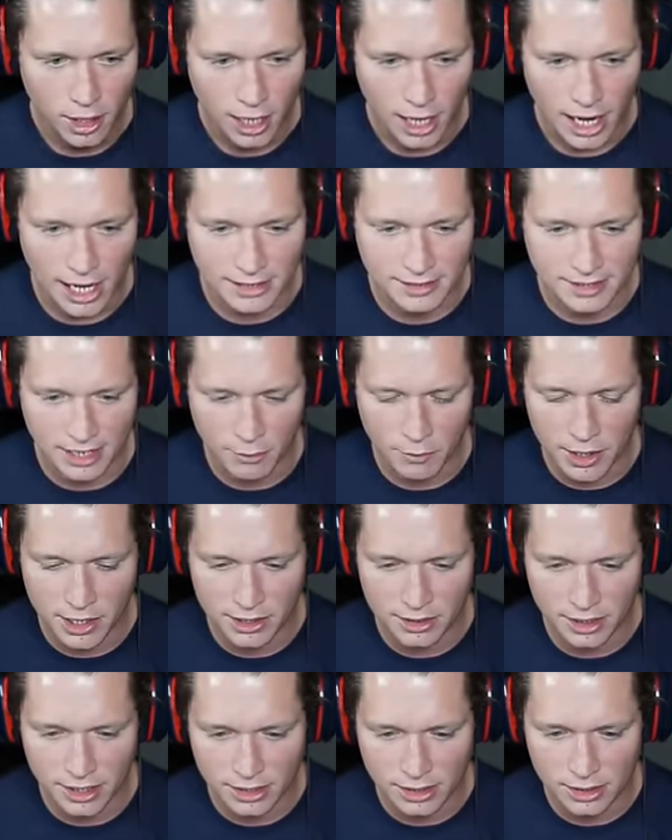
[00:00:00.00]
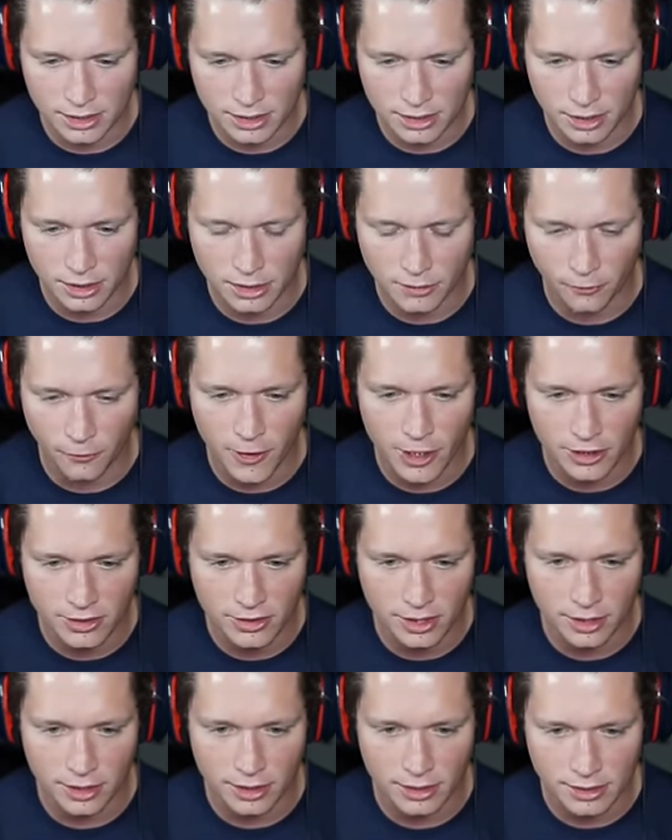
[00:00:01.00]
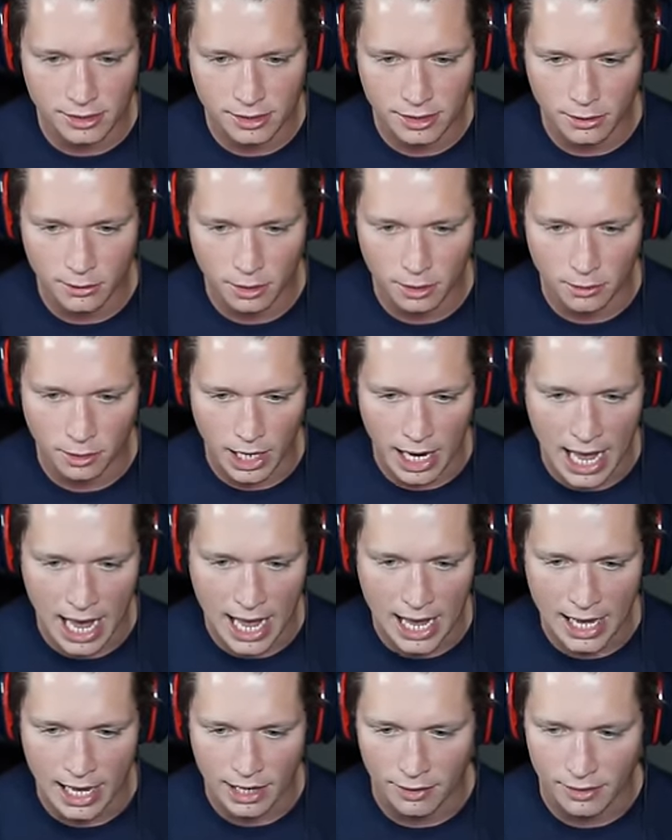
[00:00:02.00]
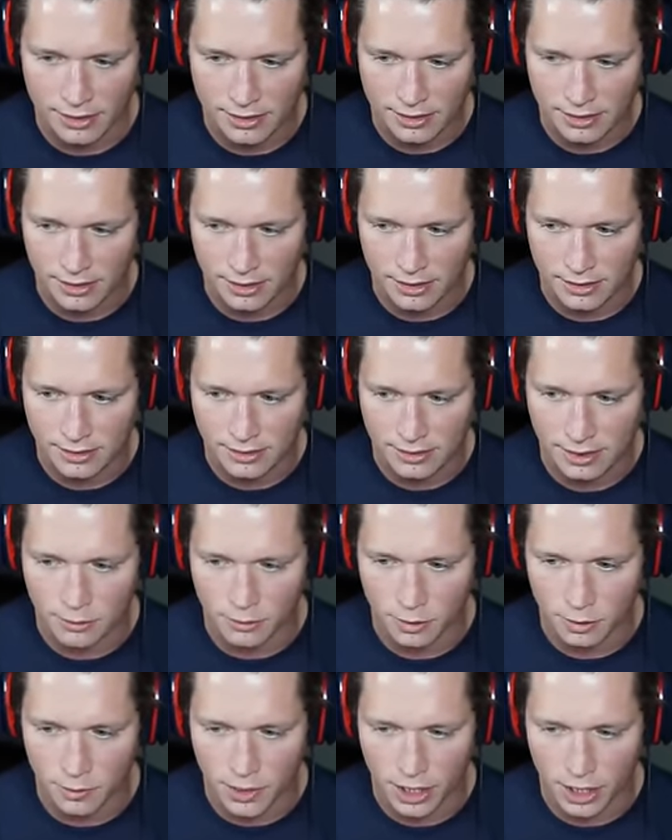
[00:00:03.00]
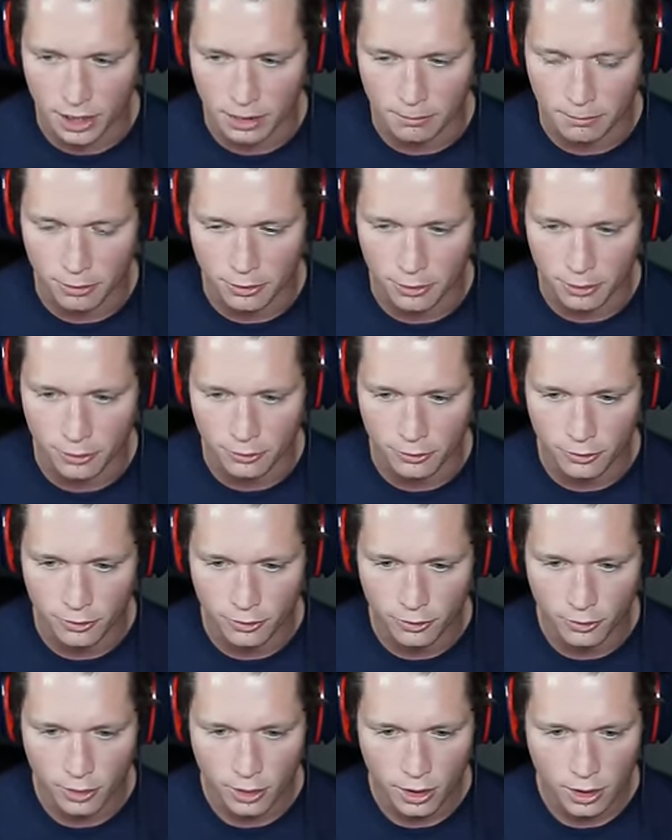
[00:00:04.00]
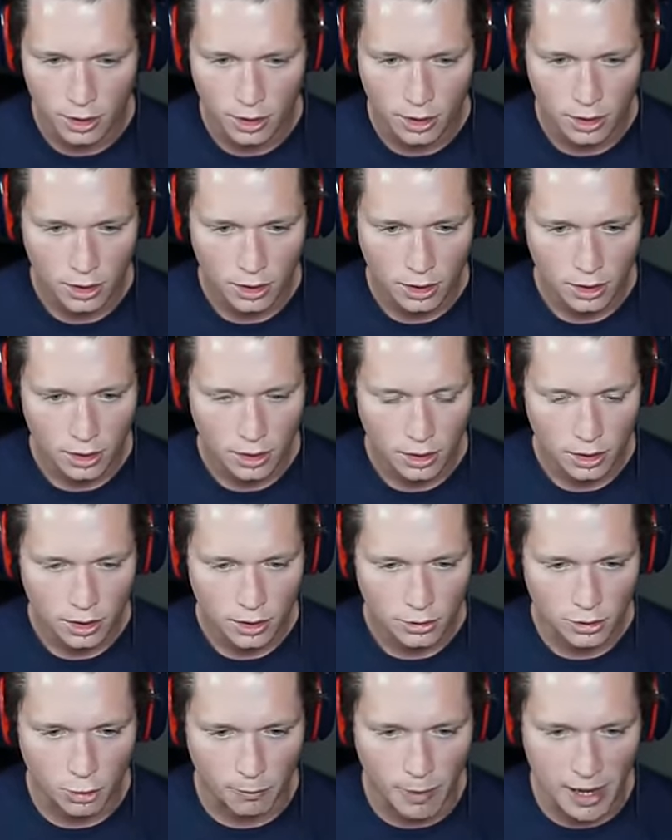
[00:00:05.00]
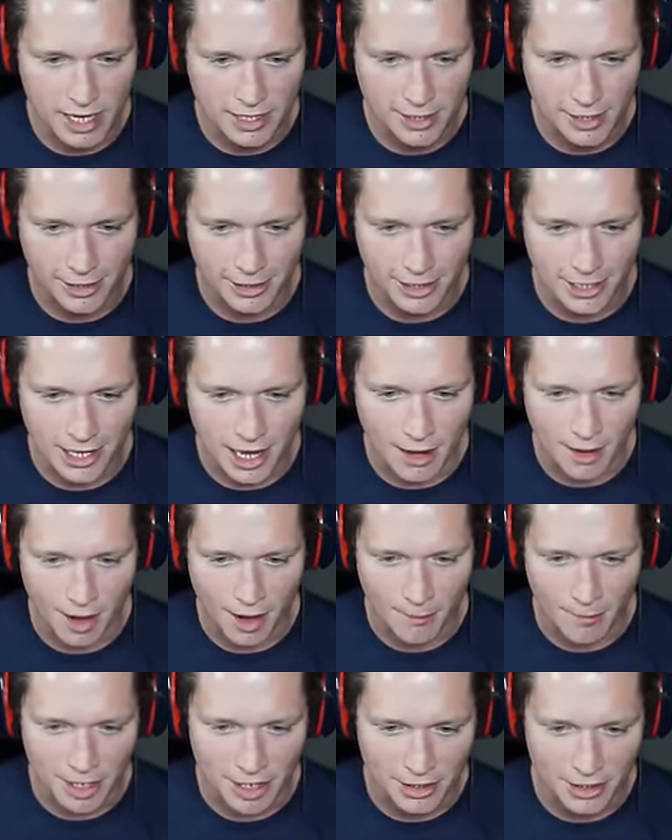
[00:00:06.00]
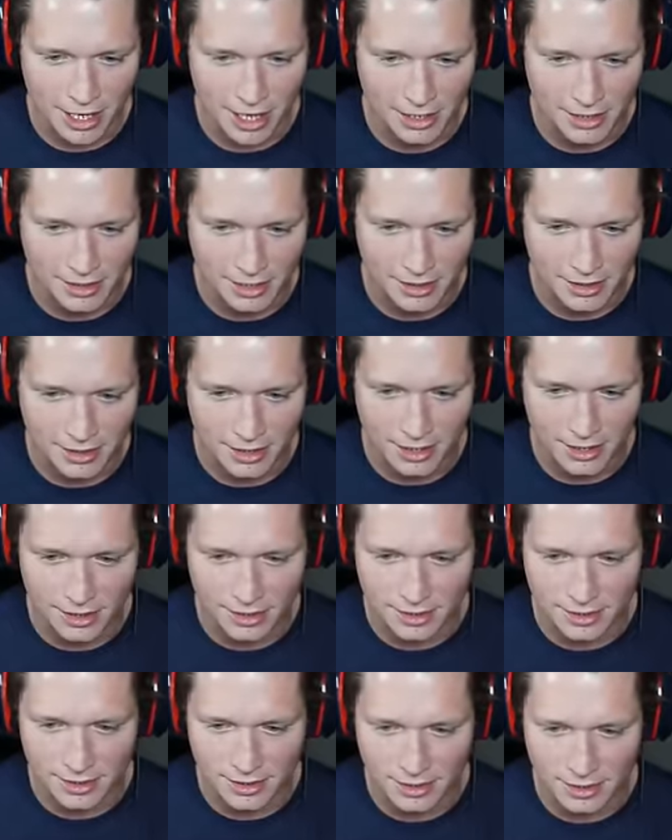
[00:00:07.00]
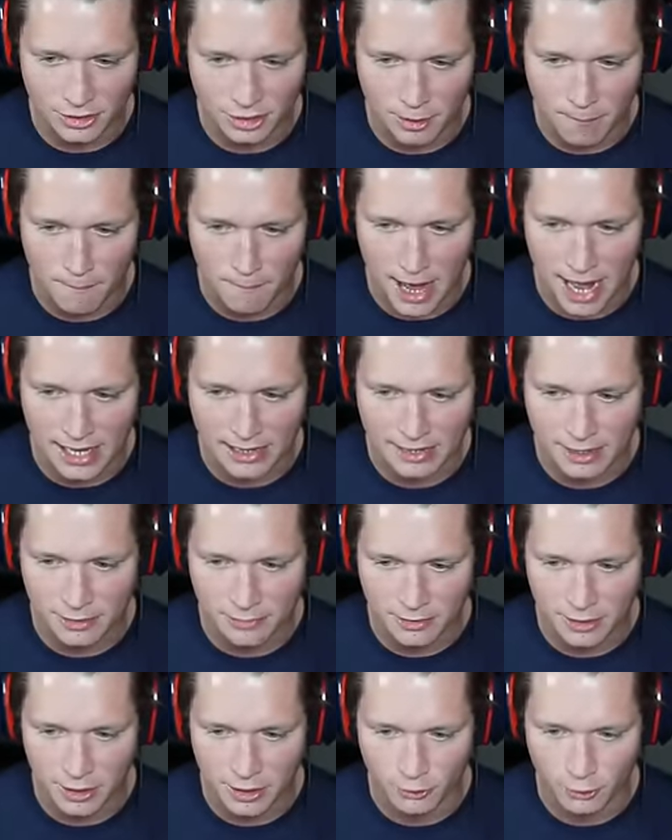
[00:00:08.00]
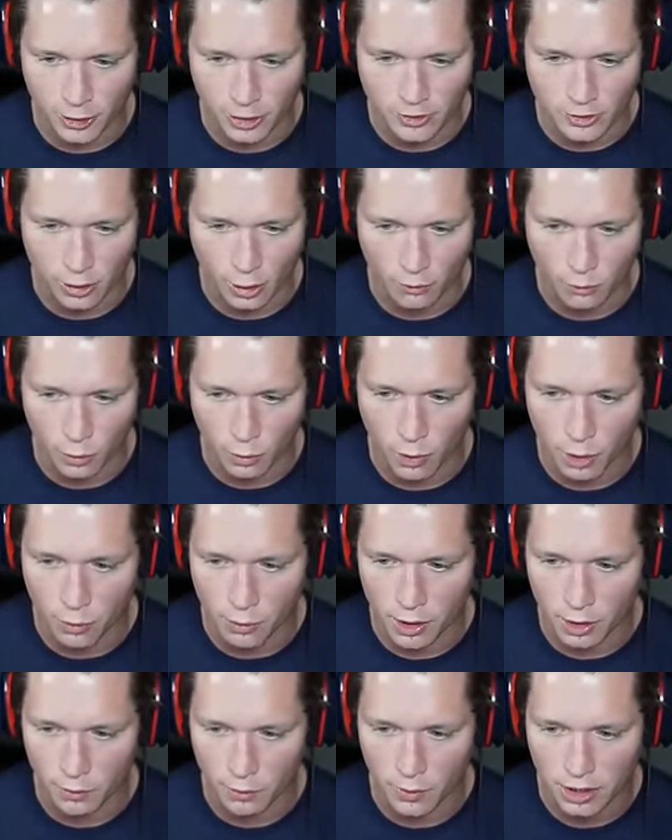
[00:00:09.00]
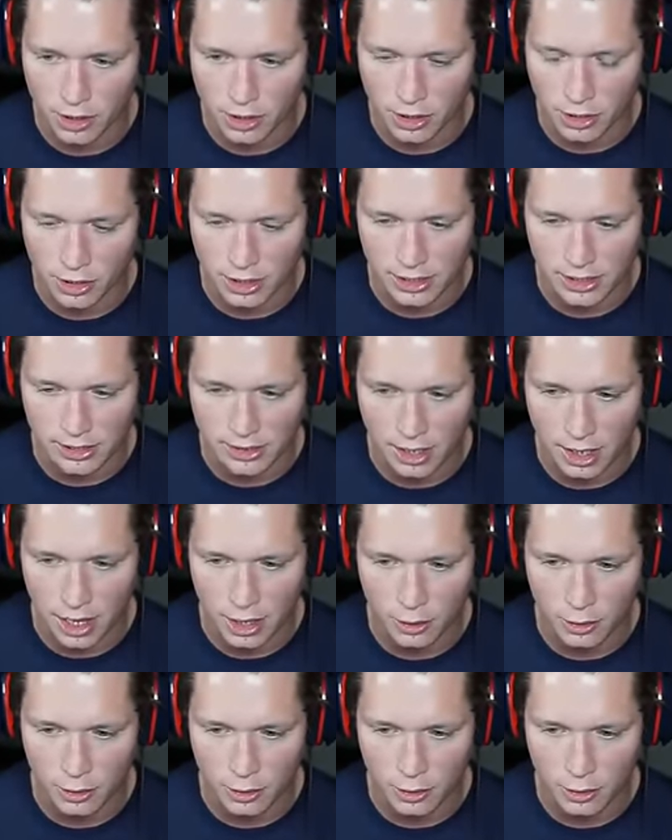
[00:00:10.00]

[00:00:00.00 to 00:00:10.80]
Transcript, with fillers: I say we did, let's just, let's finish it. Let's see where we're at, and let's, let's see where we can improve. So basically, I, I mean, you guys can see this is such a massive difference over what we originally saw.